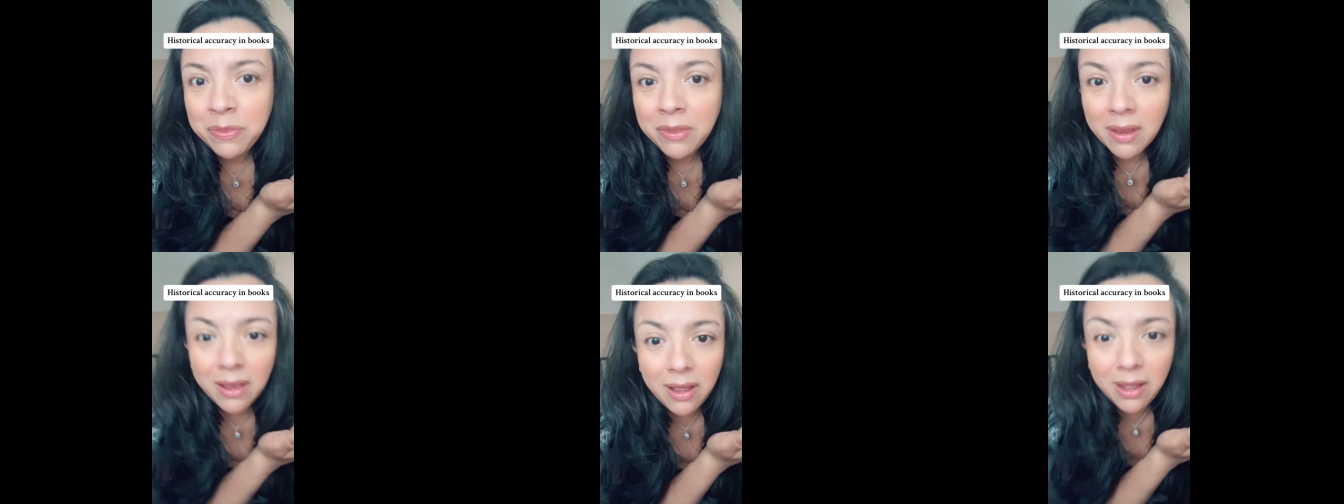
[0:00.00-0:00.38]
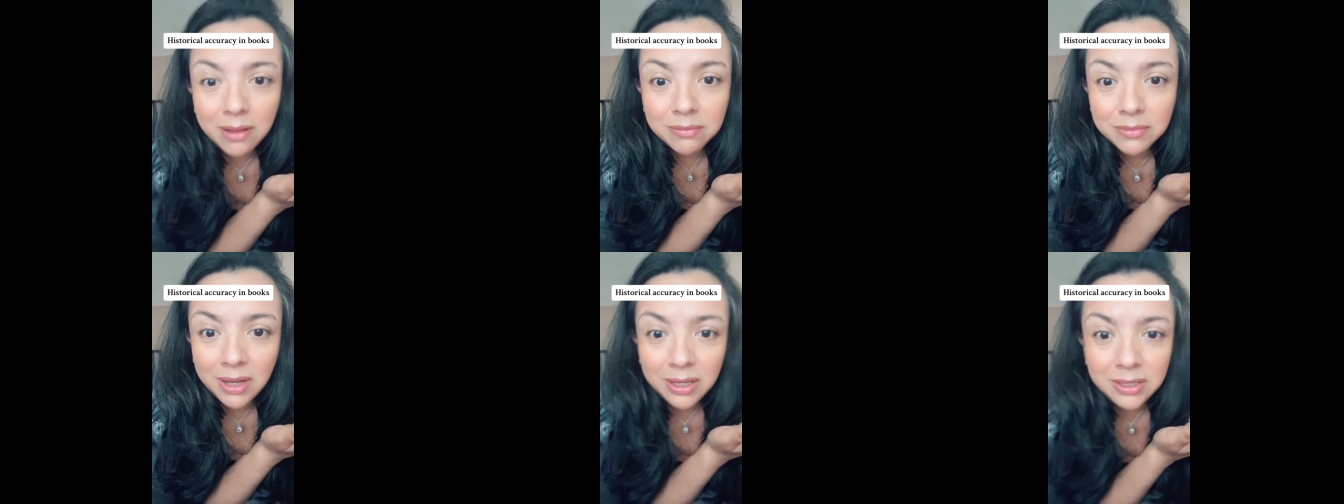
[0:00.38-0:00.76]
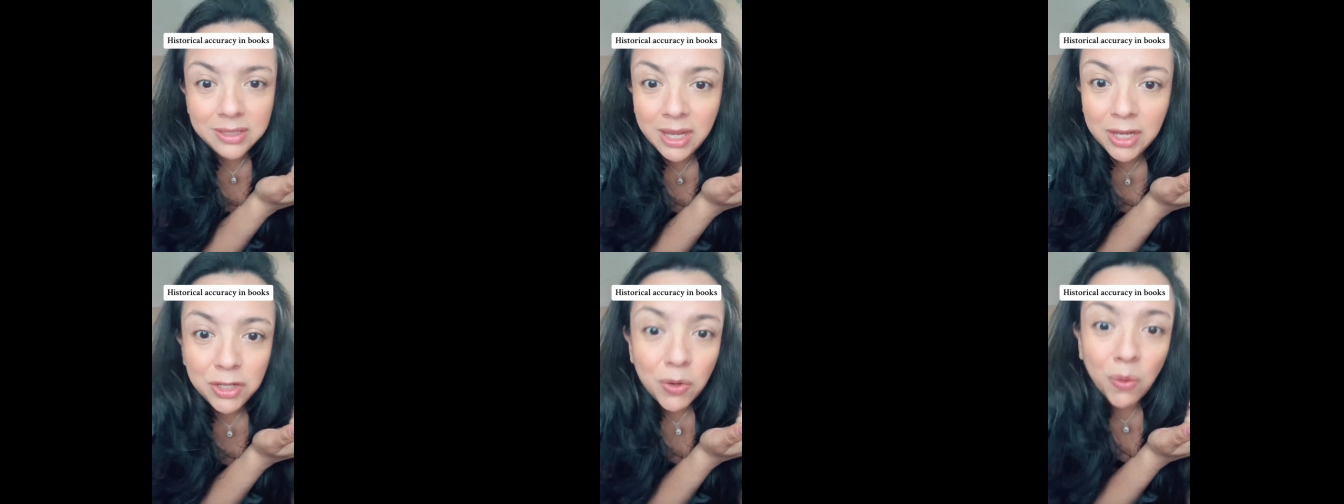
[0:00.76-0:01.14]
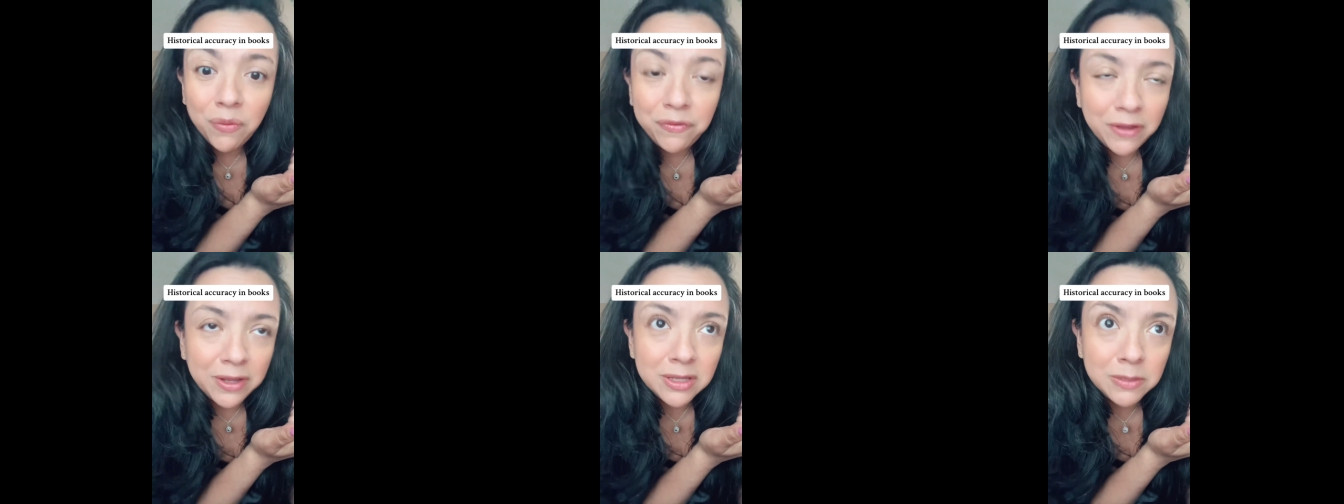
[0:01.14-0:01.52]
I take no
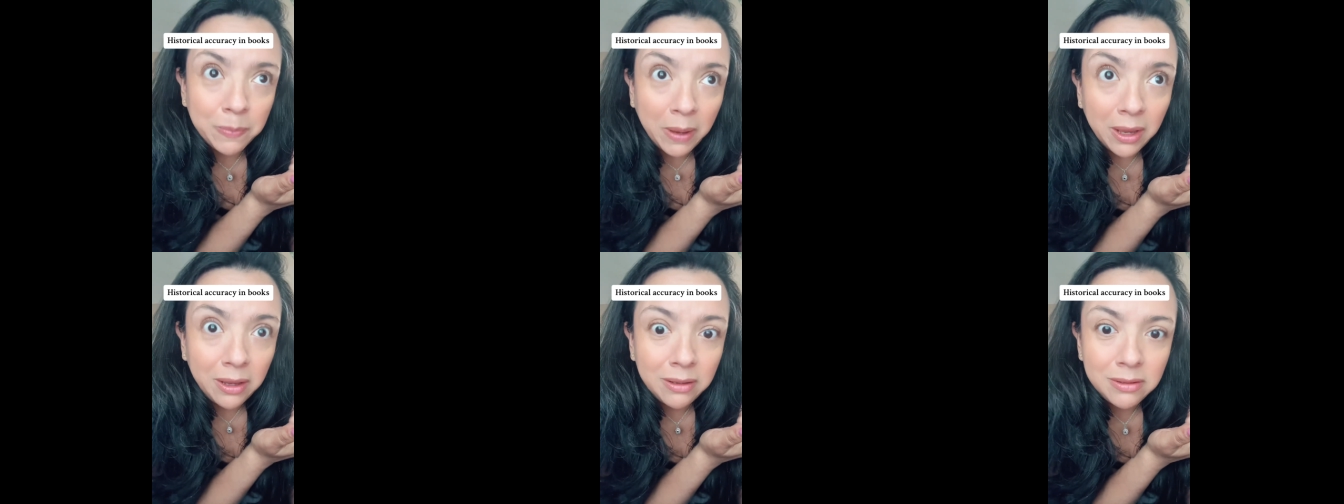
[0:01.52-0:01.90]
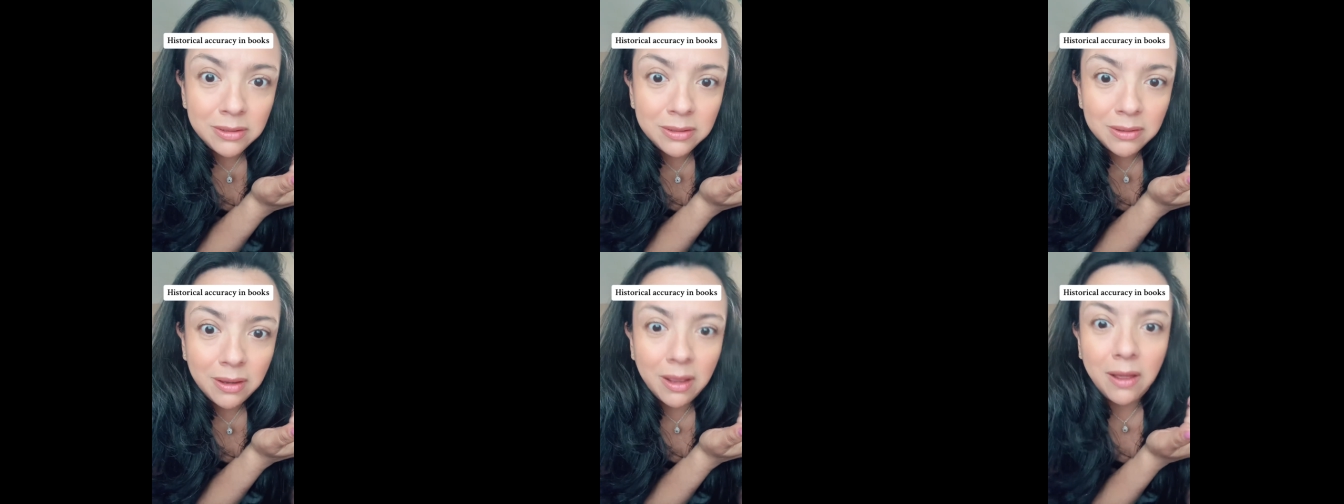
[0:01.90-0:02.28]
offense by it.